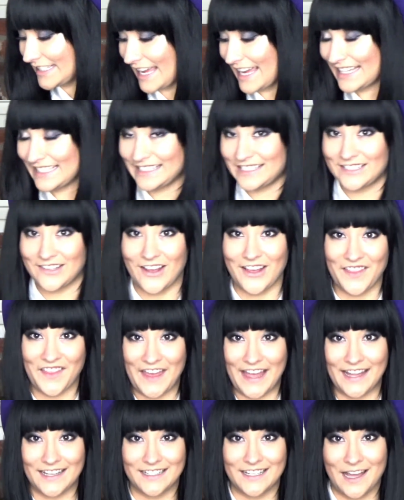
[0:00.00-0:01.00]
I saw
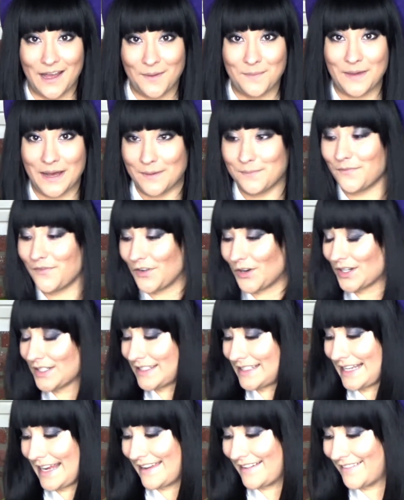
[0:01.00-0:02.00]
that come up for
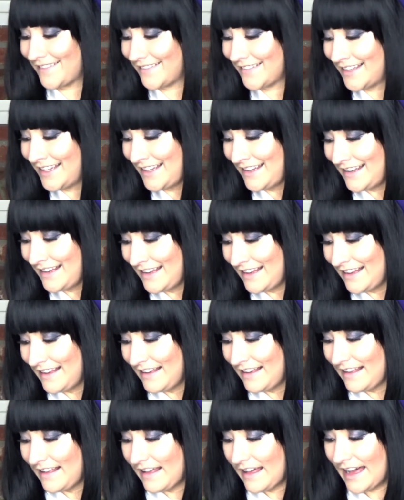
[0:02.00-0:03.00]
sale,
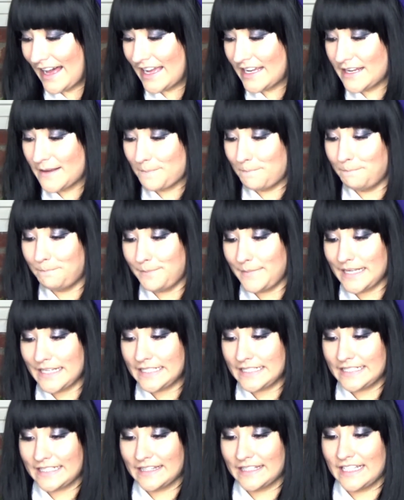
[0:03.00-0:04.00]
I
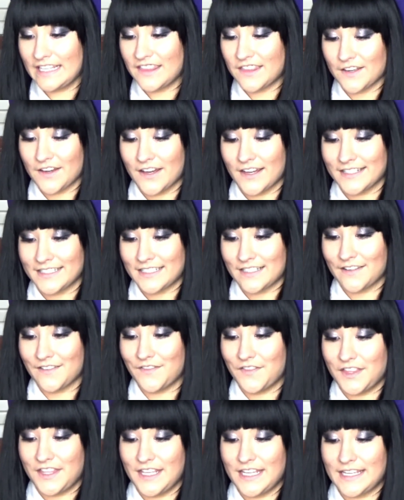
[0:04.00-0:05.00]
immediately thought
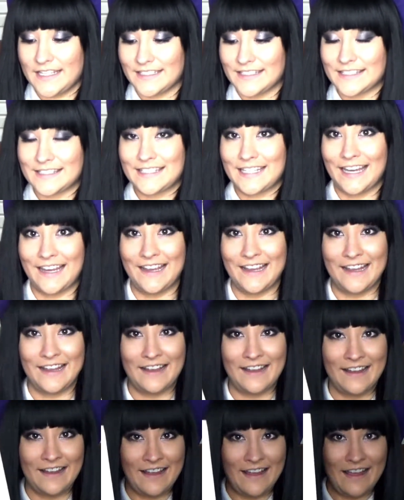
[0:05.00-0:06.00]
of this
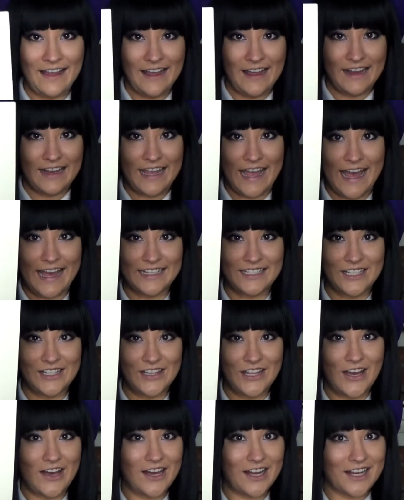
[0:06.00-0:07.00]

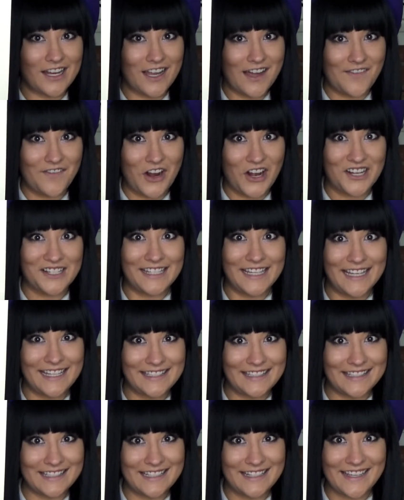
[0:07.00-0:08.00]
catalog of
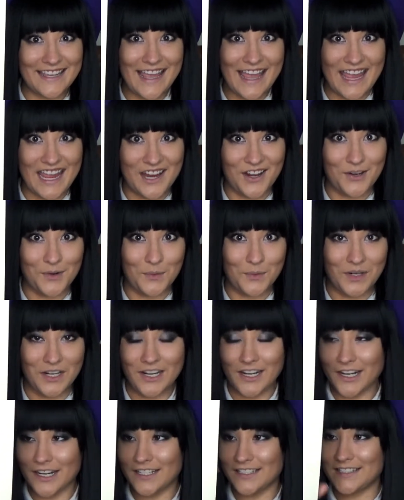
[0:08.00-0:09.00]
artistic hair
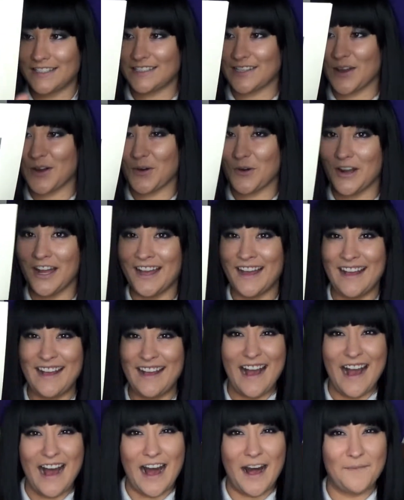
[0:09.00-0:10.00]
work. So
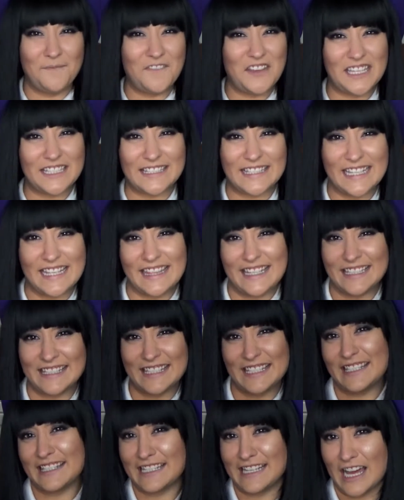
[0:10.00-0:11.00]
obviously this
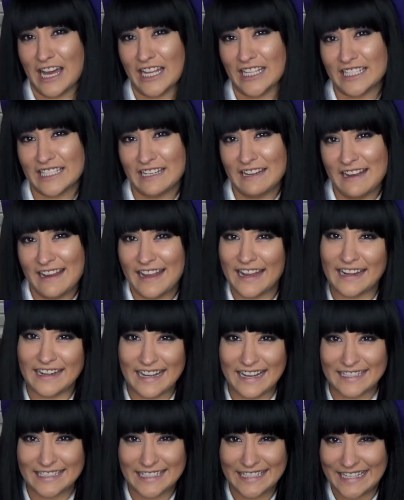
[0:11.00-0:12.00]
is not an
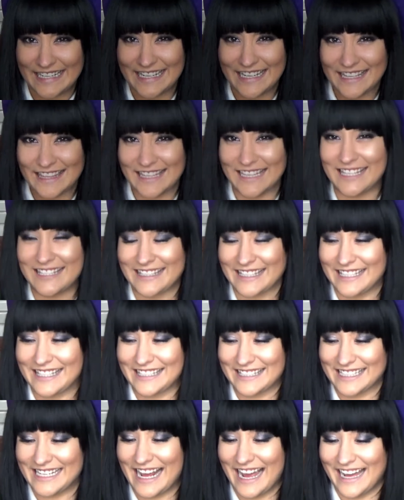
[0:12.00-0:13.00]
antique. This
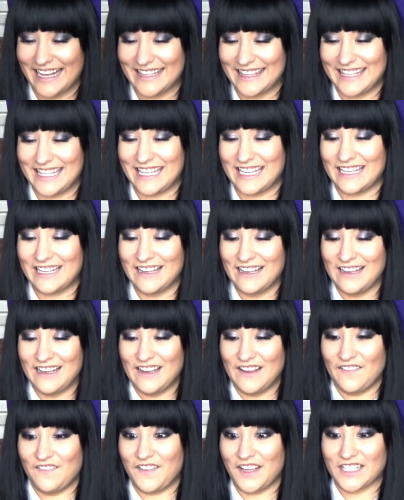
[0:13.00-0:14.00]
is not the
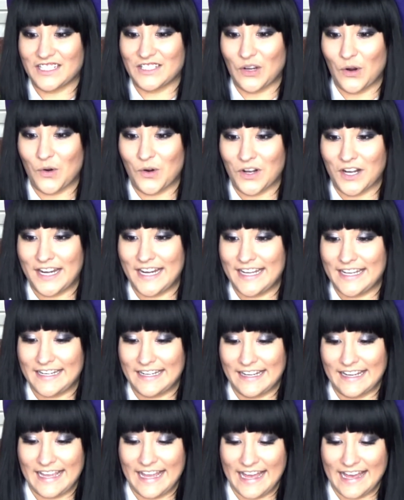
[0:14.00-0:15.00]

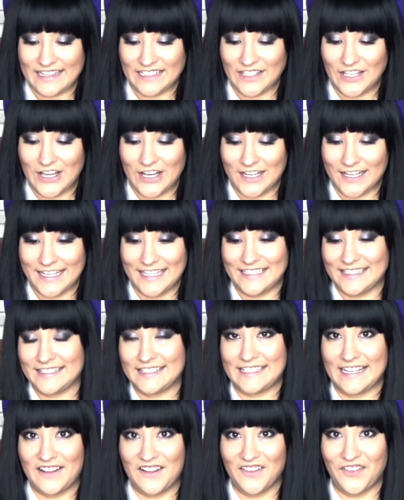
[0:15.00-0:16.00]
Victorian catalog
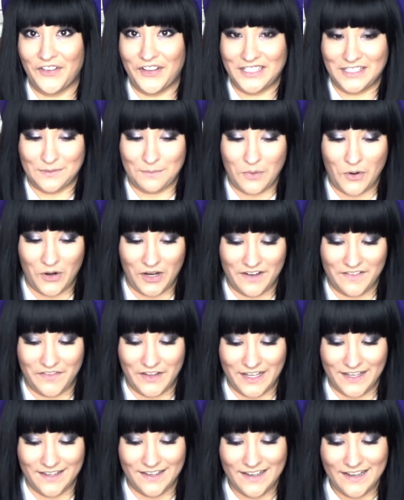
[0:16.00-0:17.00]
itself. It's more of
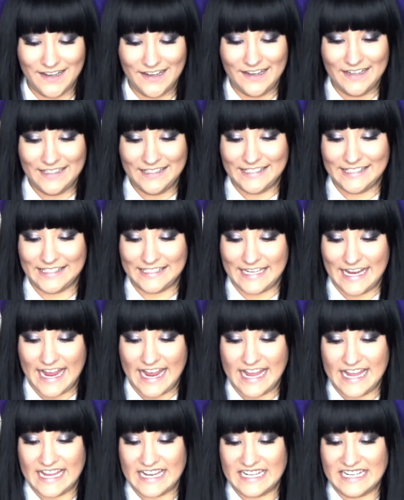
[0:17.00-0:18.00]
a
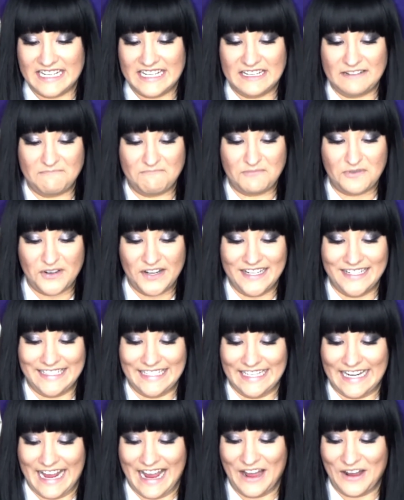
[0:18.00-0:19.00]
scan and
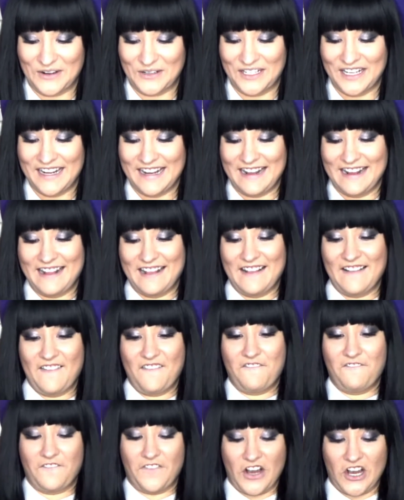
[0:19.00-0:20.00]
printed out
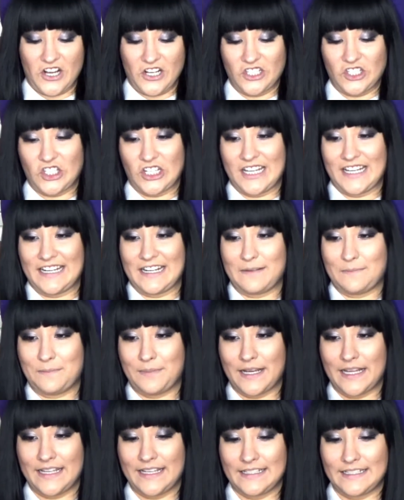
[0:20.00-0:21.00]
version,
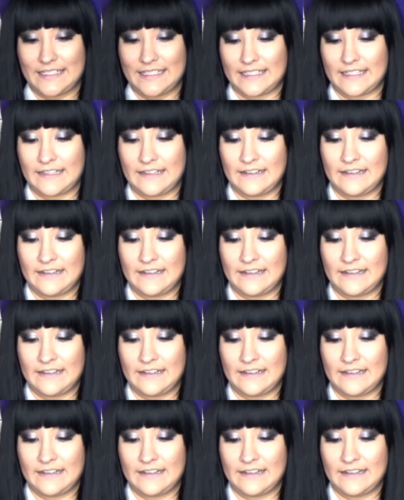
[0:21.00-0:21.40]
but